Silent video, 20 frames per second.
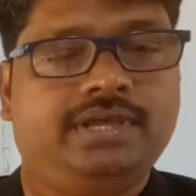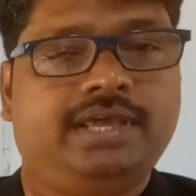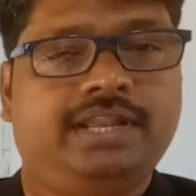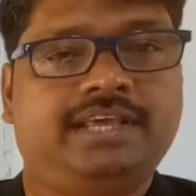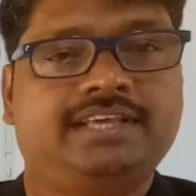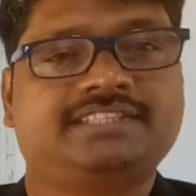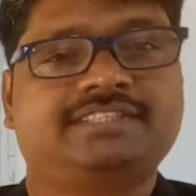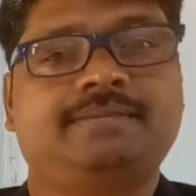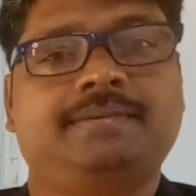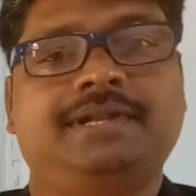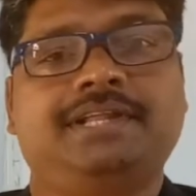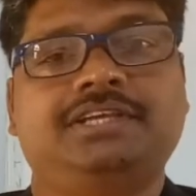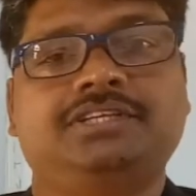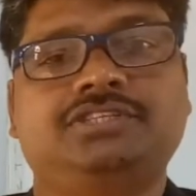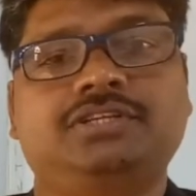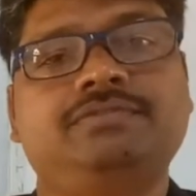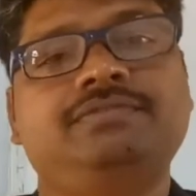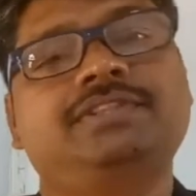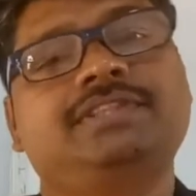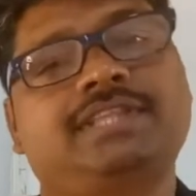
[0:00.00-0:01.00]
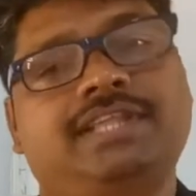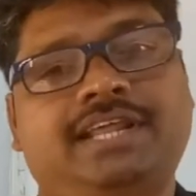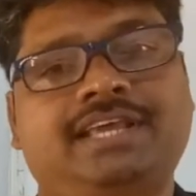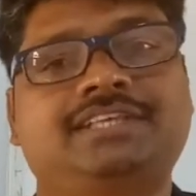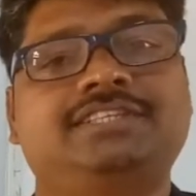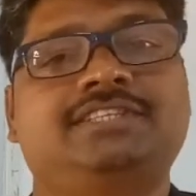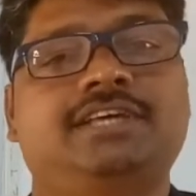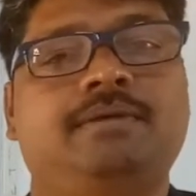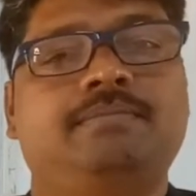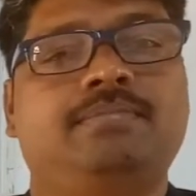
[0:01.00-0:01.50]
An explanation with an
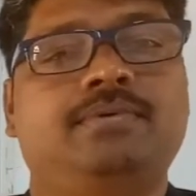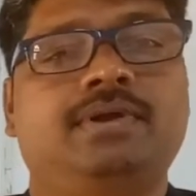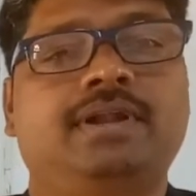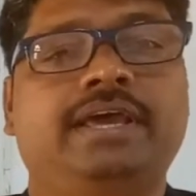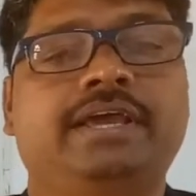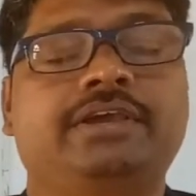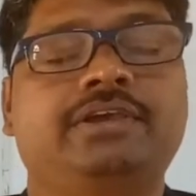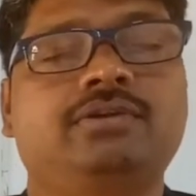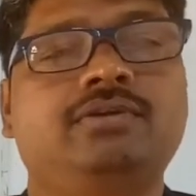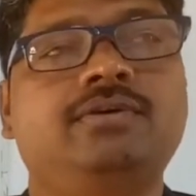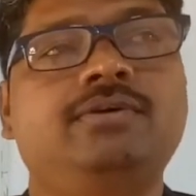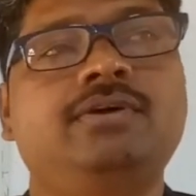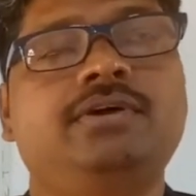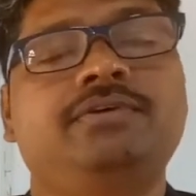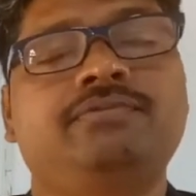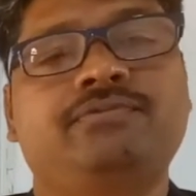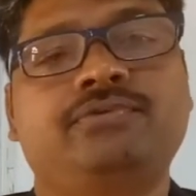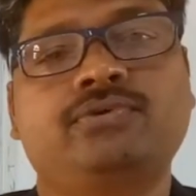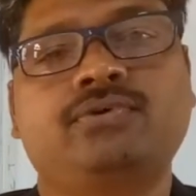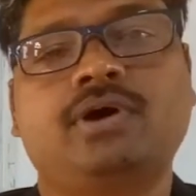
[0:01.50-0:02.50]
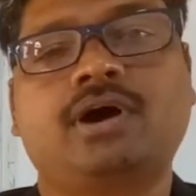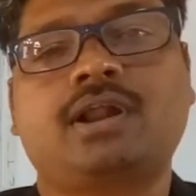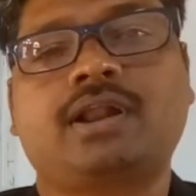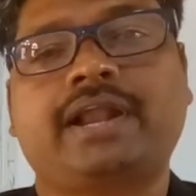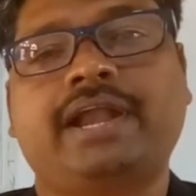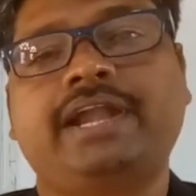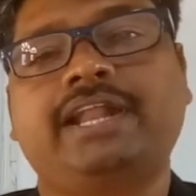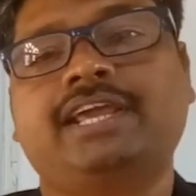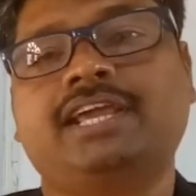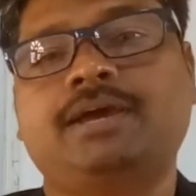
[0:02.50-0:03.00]
example. Like, you know, if you are
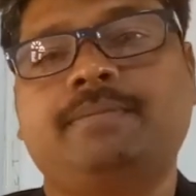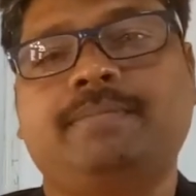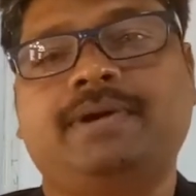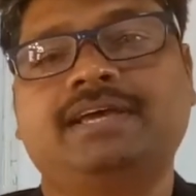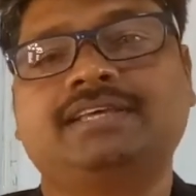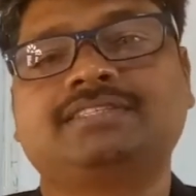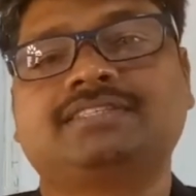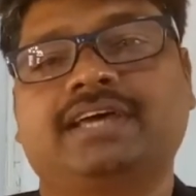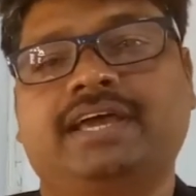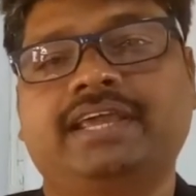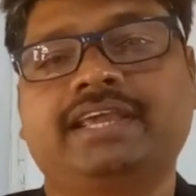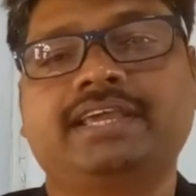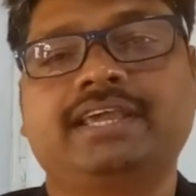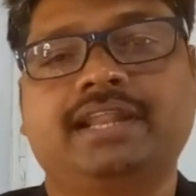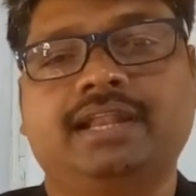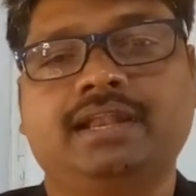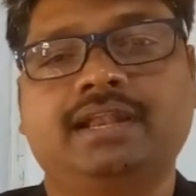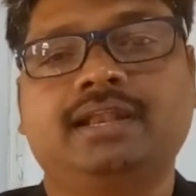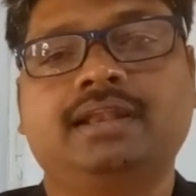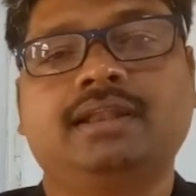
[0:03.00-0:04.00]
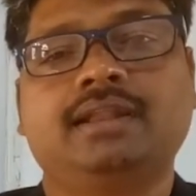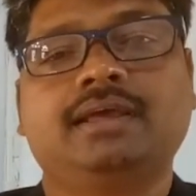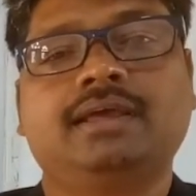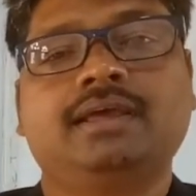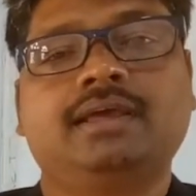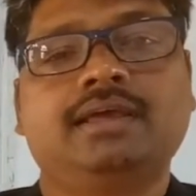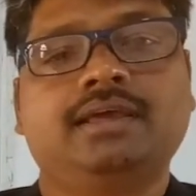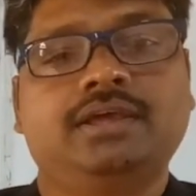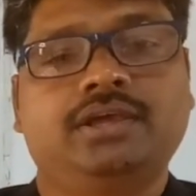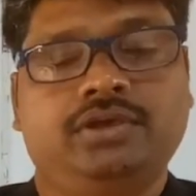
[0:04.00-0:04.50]
riding a bicycle,
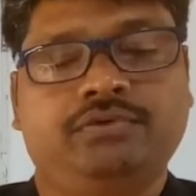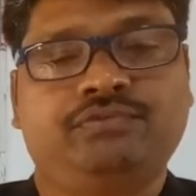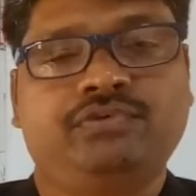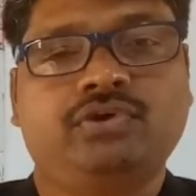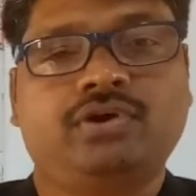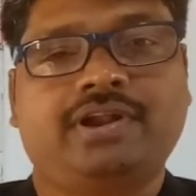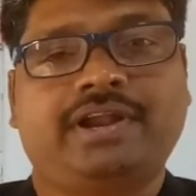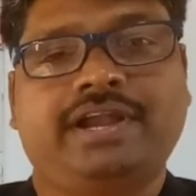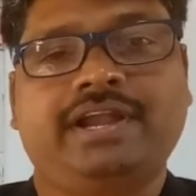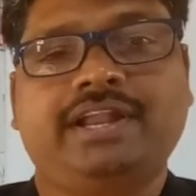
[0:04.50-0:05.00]
if